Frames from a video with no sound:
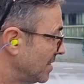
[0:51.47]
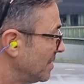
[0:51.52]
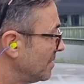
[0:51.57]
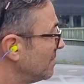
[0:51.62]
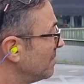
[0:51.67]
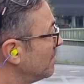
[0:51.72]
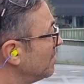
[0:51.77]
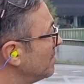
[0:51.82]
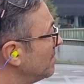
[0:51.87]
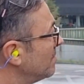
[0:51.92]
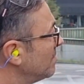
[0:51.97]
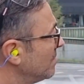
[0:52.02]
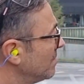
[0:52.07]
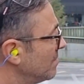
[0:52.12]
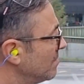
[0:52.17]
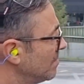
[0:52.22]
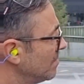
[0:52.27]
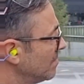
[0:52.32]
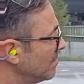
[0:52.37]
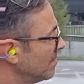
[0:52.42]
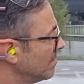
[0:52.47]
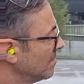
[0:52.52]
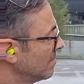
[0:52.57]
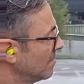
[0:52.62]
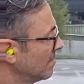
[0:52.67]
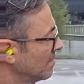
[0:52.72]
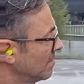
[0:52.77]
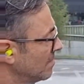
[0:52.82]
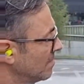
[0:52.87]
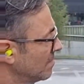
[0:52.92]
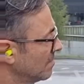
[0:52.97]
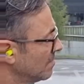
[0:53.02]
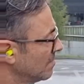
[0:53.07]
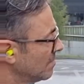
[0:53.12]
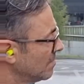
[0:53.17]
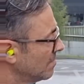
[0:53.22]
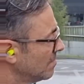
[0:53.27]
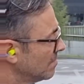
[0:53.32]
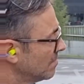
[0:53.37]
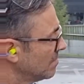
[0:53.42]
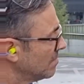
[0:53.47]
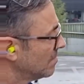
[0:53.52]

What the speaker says: [no speech]